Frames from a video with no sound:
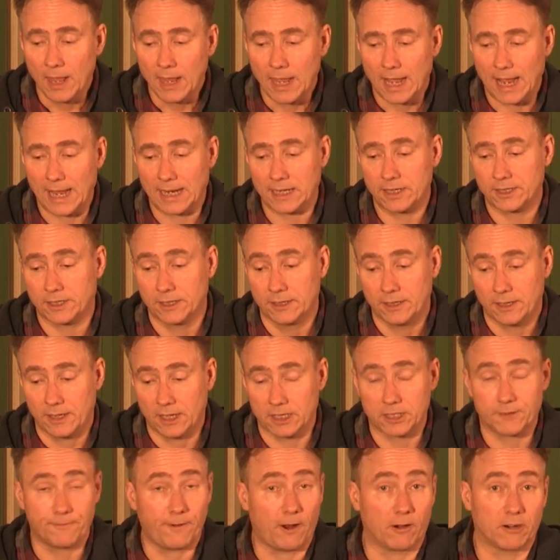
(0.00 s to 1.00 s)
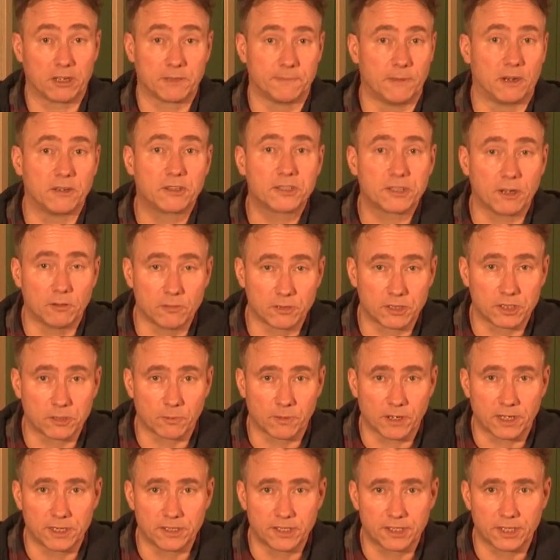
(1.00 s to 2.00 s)
and as far as most soldiers were
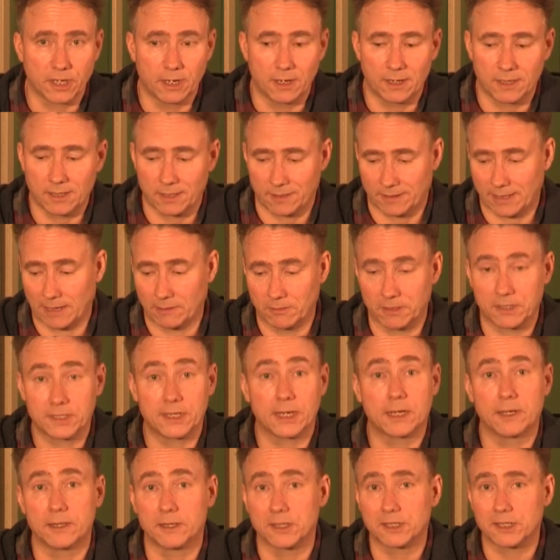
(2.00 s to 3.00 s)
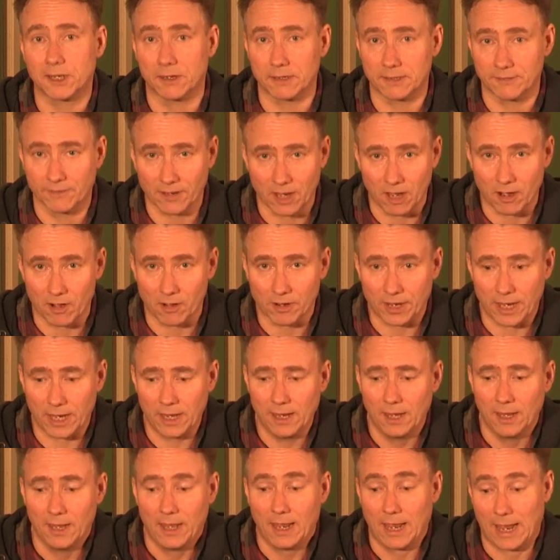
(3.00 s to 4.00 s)
concerned, they were sick of the sight of khaki,